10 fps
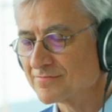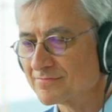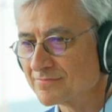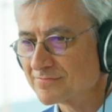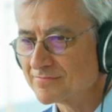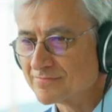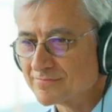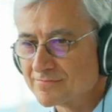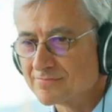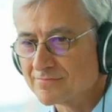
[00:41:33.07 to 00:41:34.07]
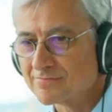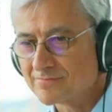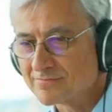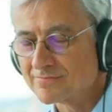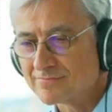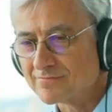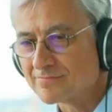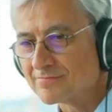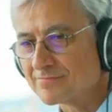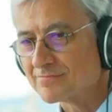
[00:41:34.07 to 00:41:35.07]

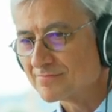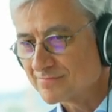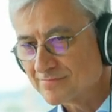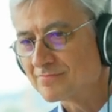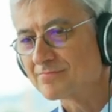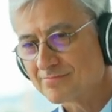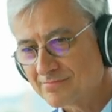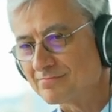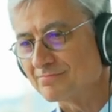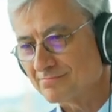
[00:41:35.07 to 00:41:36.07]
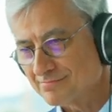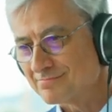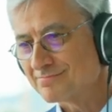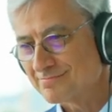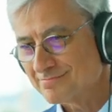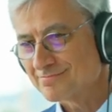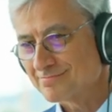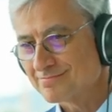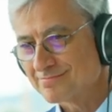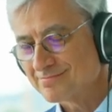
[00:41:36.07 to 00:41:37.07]

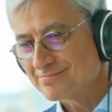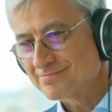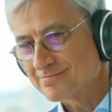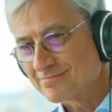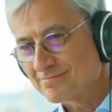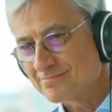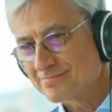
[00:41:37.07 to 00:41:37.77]
[no speech]